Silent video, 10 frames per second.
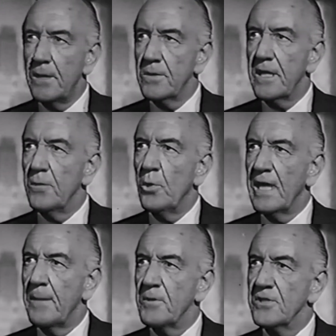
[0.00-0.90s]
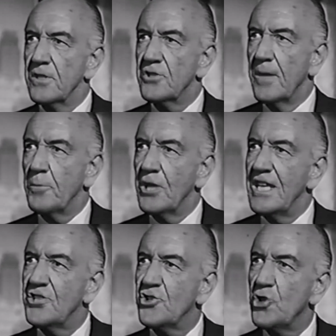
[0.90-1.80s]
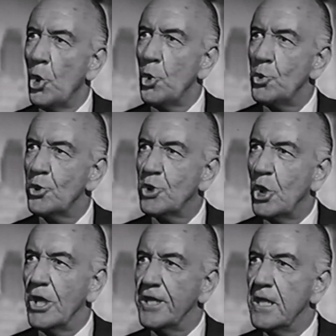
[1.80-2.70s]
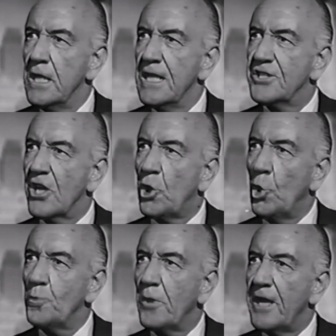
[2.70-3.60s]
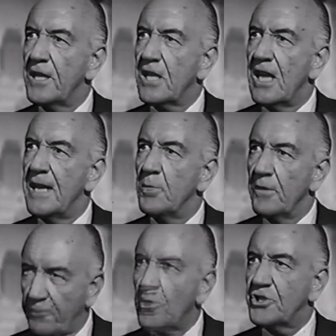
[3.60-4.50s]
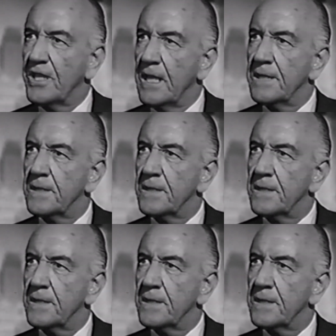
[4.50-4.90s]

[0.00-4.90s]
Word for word: I don't care what happens to Shepard. He's no good. He's a cold-blooded climber, a fortune